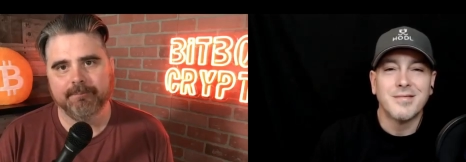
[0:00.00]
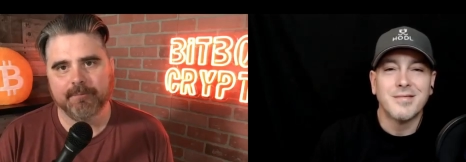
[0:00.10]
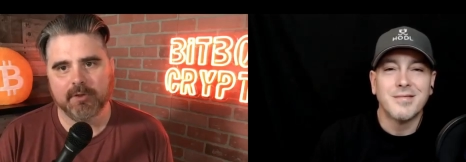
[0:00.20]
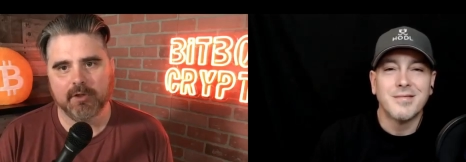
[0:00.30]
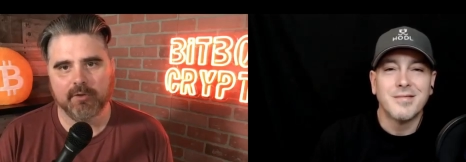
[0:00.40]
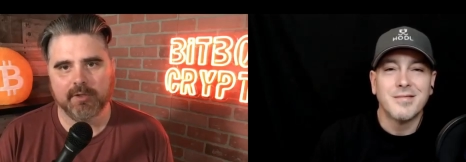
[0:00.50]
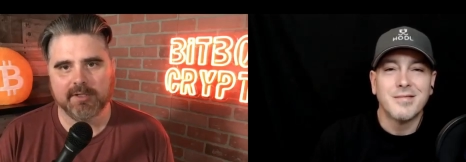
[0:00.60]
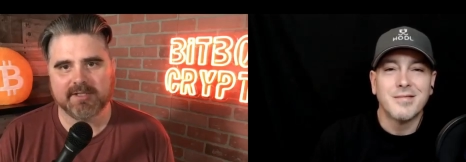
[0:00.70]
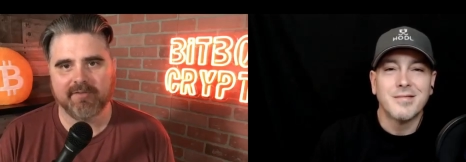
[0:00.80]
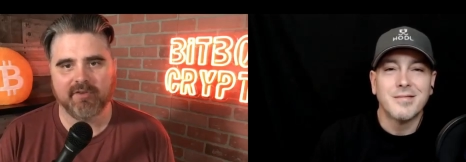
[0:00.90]
Speaker 1: it's
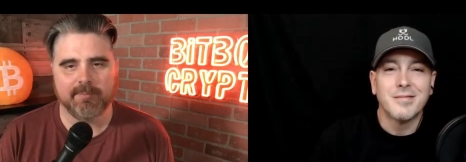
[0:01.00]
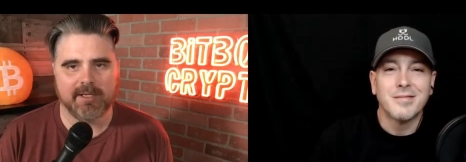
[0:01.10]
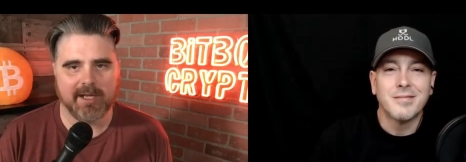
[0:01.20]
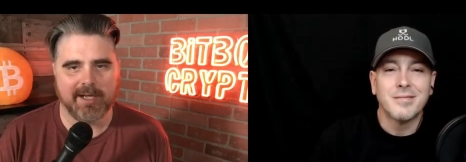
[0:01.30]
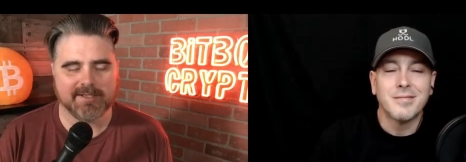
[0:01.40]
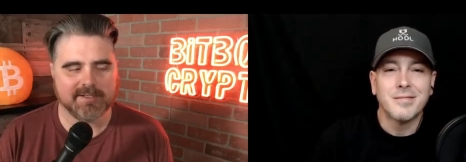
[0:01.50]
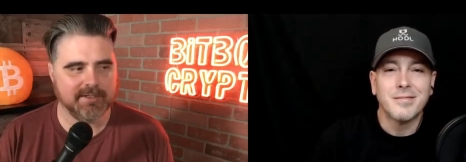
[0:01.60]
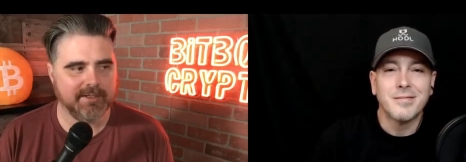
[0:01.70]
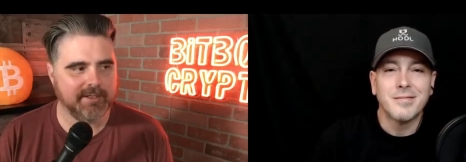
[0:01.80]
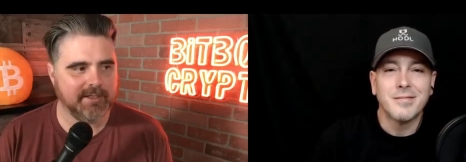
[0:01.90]
definitely been nice
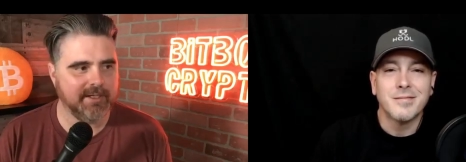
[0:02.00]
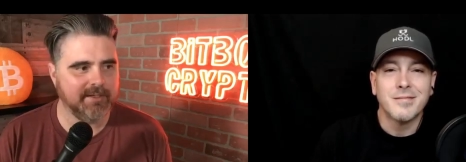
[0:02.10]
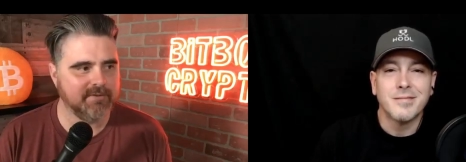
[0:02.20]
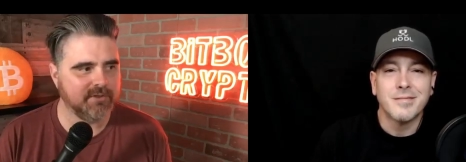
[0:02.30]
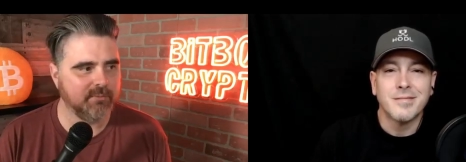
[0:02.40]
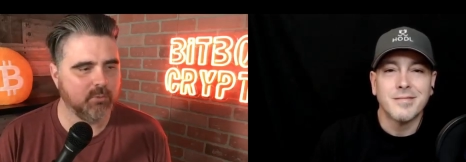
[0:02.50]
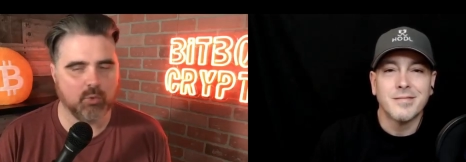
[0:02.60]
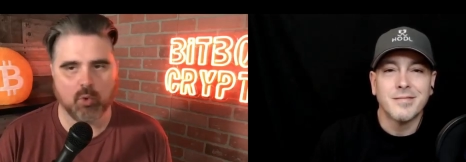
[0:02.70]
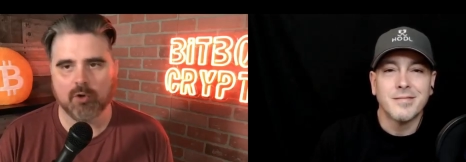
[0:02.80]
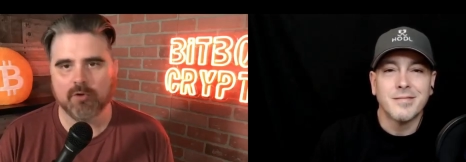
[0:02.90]
to get some
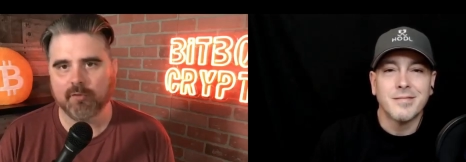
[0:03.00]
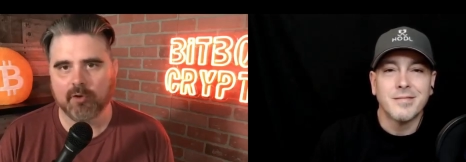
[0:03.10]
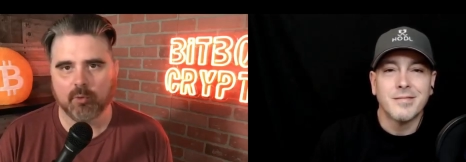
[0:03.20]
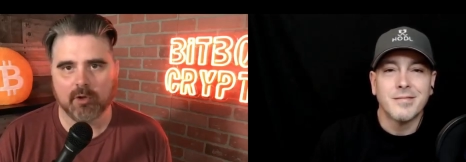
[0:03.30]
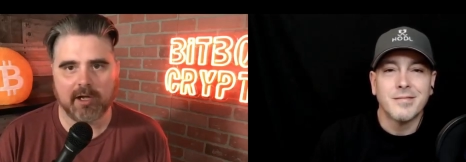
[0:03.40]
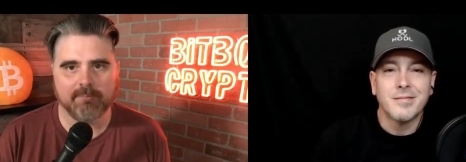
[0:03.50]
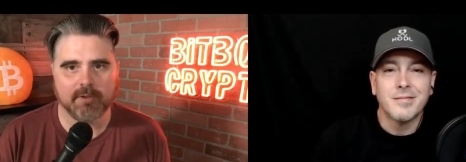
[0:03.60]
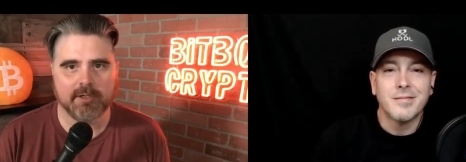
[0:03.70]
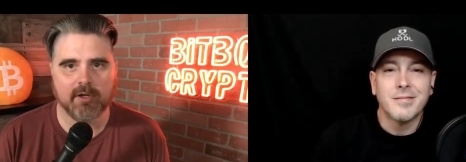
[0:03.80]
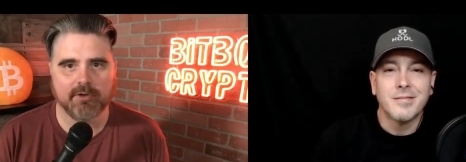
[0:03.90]
rewards for all the work I put in
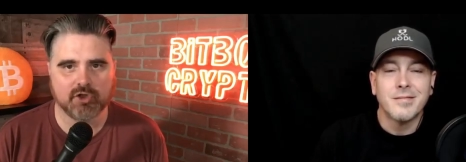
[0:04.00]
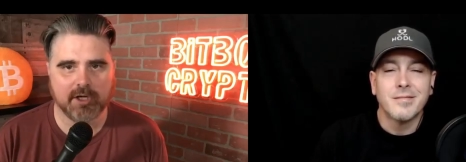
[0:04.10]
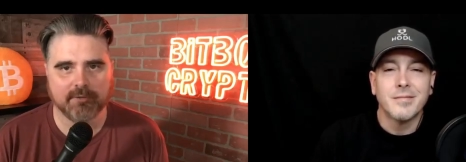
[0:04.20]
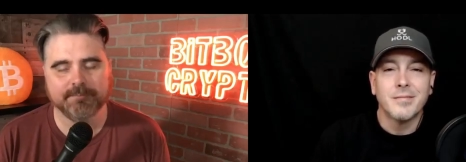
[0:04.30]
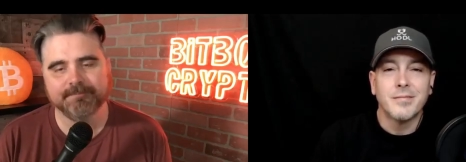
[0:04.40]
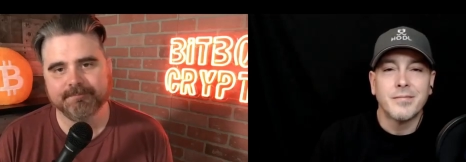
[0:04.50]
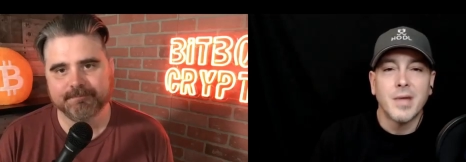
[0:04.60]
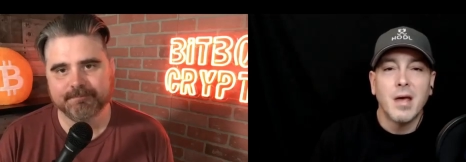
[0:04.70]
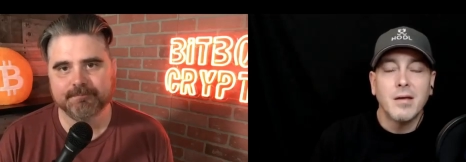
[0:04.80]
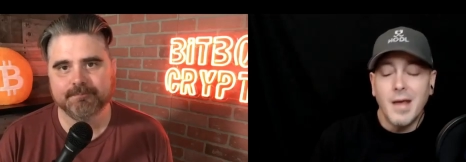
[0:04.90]
on the channel.
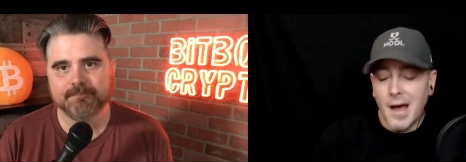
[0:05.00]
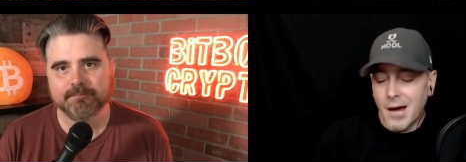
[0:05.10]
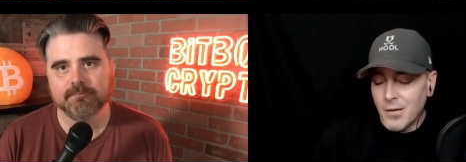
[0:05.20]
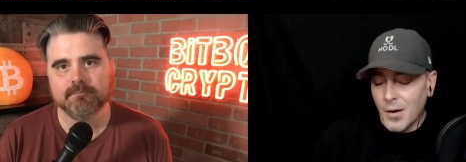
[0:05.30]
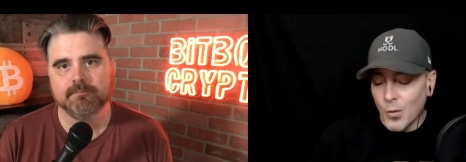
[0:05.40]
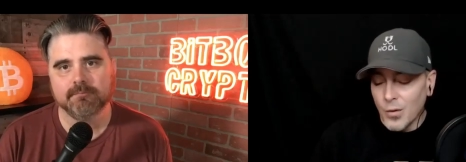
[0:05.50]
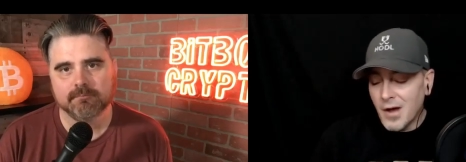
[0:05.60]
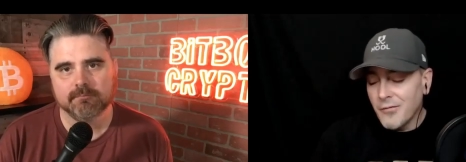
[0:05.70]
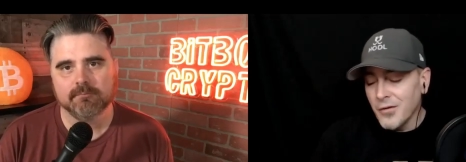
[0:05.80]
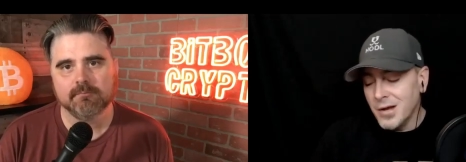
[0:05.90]
Speaker 2: Yeah. And we'll
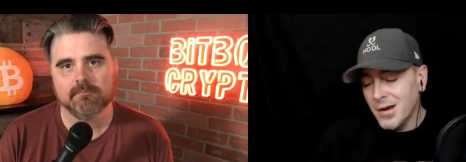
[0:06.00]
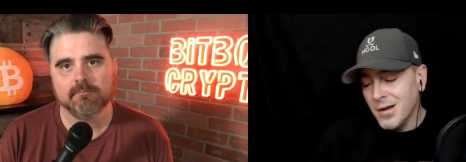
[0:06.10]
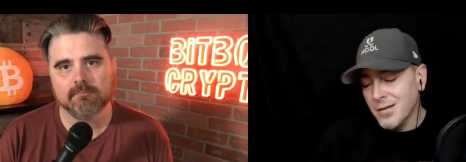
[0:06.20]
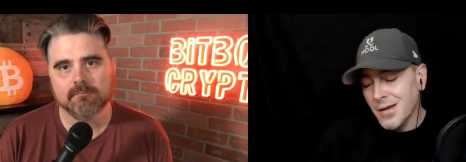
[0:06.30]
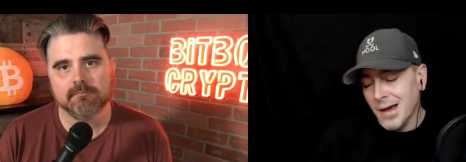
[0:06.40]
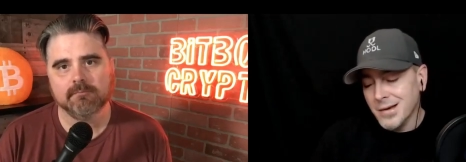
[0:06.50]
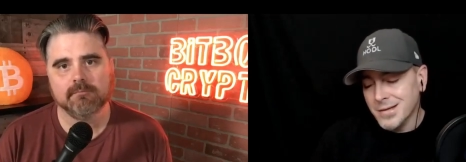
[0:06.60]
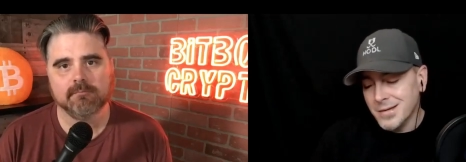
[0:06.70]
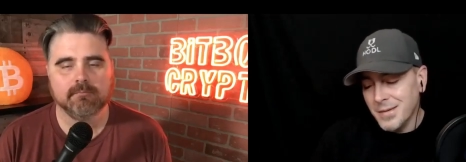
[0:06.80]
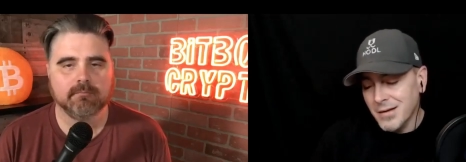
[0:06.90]
definitely get into that.
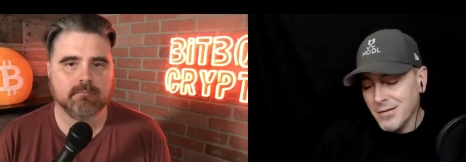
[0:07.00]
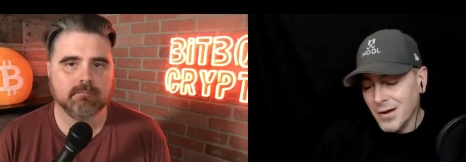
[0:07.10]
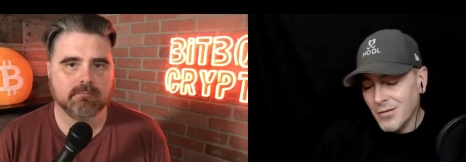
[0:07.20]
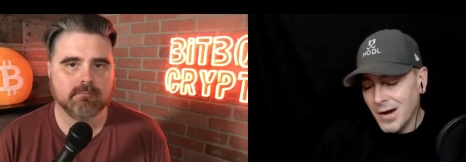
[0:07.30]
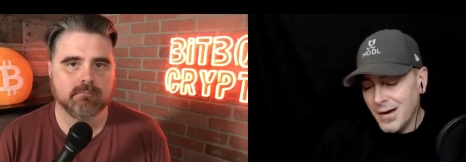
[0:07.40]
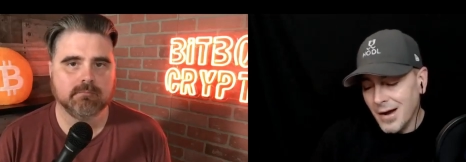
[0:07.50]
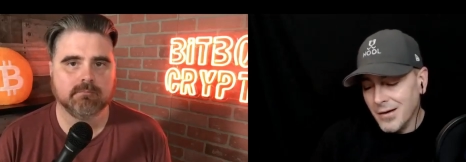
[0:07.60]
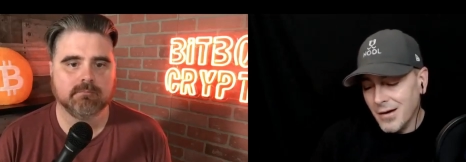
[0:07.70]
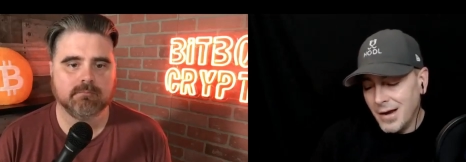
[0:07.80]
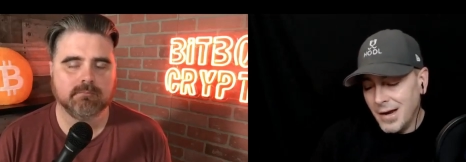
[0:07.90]
Cause I mean, like right now
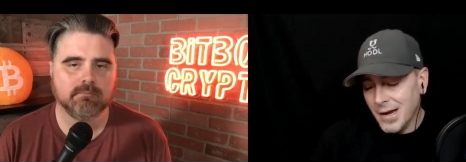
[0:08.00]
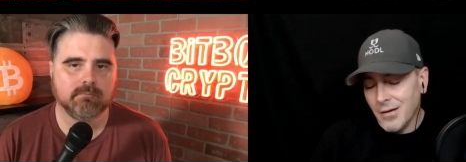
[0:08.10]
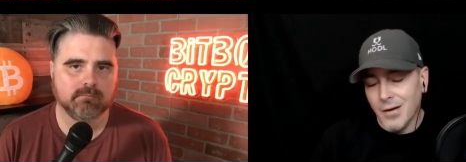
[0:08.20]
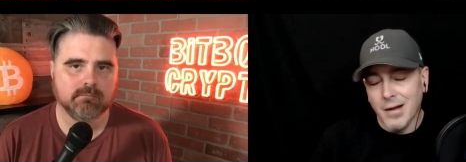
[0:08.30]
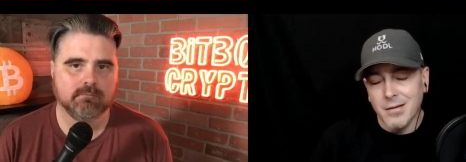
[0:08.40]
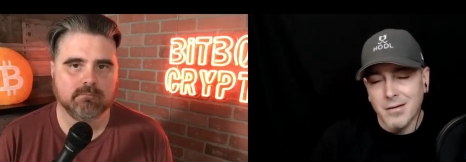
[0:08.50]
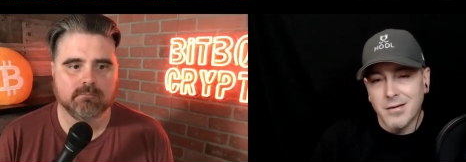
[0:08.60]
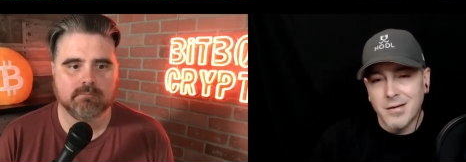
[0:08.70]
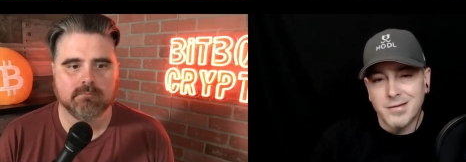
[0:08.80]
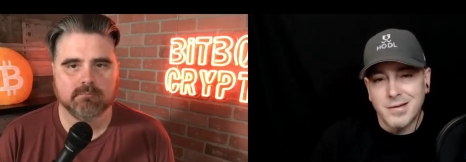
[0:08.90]
you're hitting at around
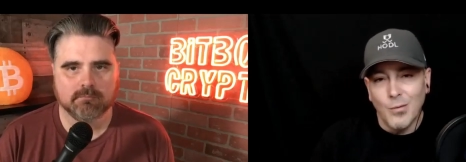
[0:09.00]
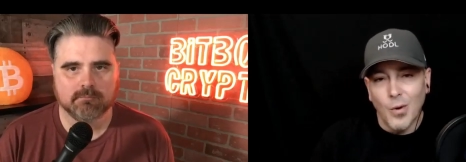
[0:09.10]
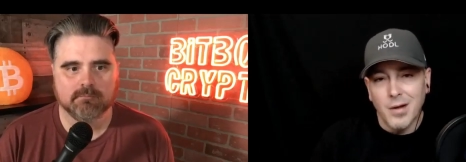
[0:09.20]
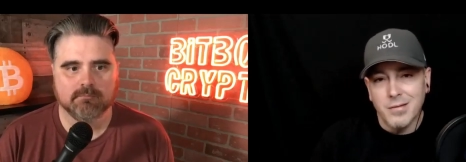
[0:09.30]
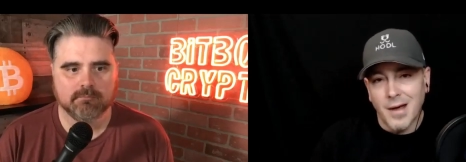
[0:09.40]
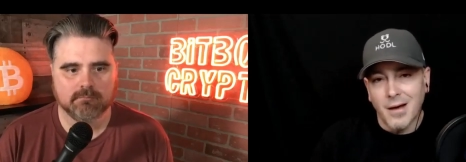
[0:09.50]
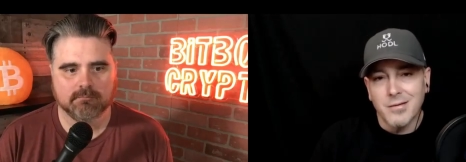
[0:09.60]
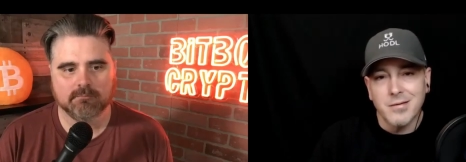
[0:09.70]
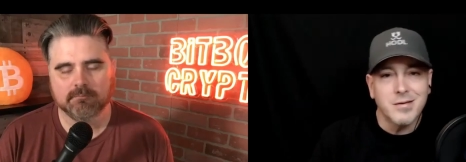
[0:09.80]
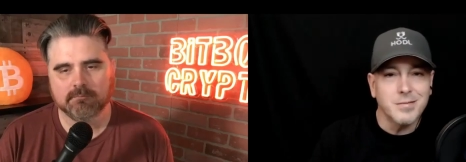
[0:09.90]

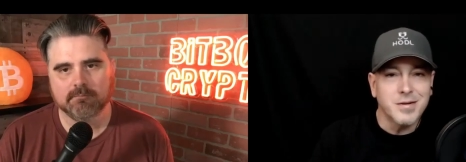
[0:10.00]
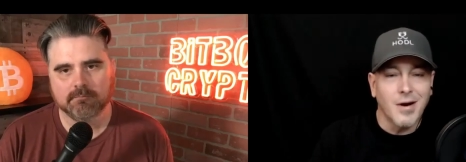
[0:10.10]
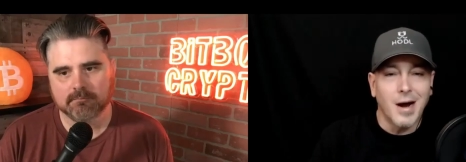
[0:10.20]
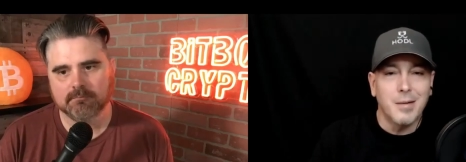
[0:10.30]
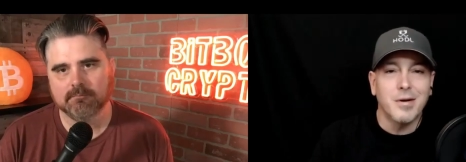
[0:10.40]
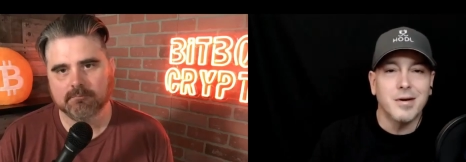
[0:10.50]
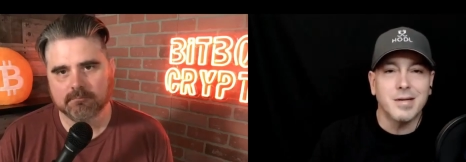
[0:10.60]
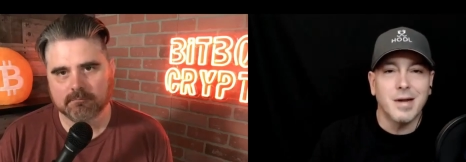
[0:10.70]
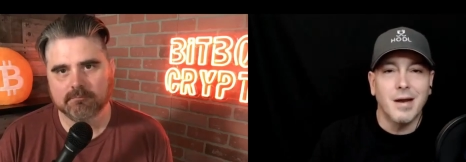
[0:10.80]
61,000 subscribers. And I